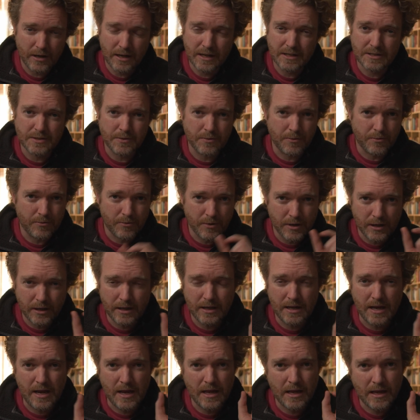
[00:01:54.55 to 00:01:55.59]
It's a
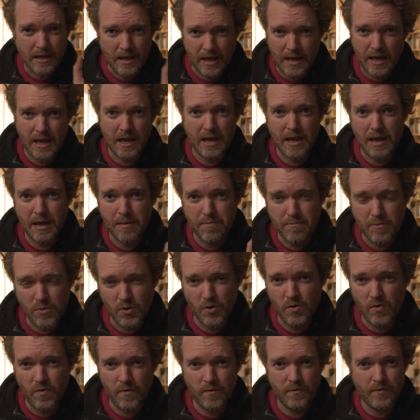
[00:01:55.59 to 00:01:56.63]
really key
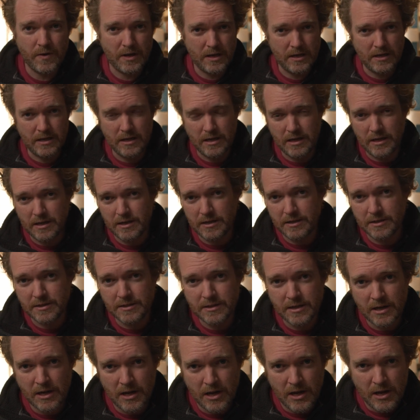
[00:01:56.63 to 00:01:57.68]
move in his
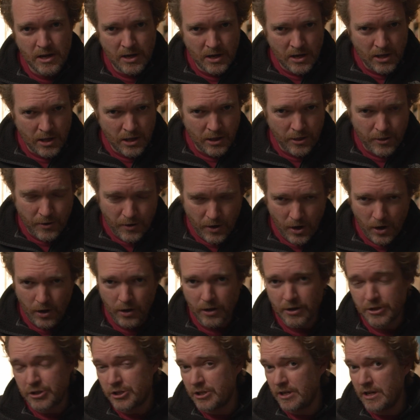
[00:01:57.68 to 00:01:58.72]

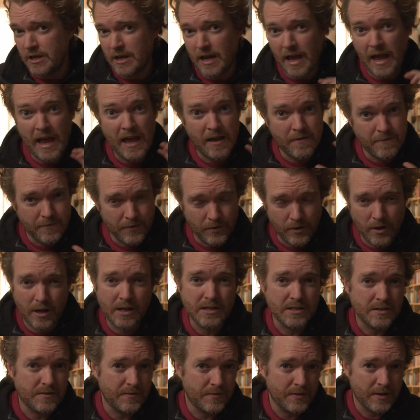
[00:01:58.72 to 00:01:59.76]
theology and
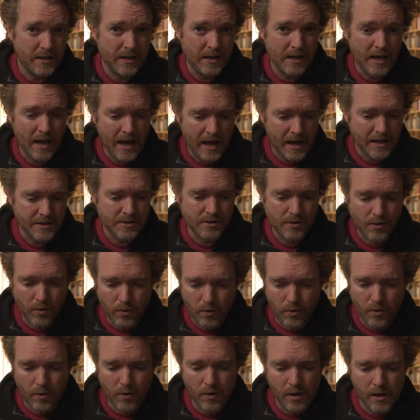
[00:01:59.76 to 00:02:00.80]
philosophy as a
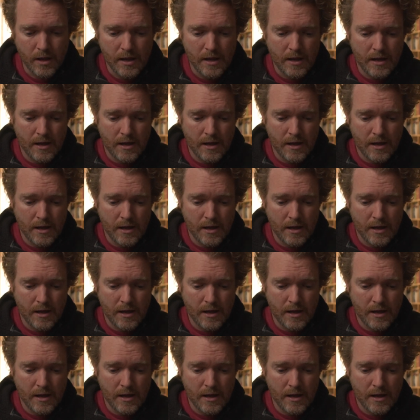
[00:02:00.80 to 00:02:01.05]
whole.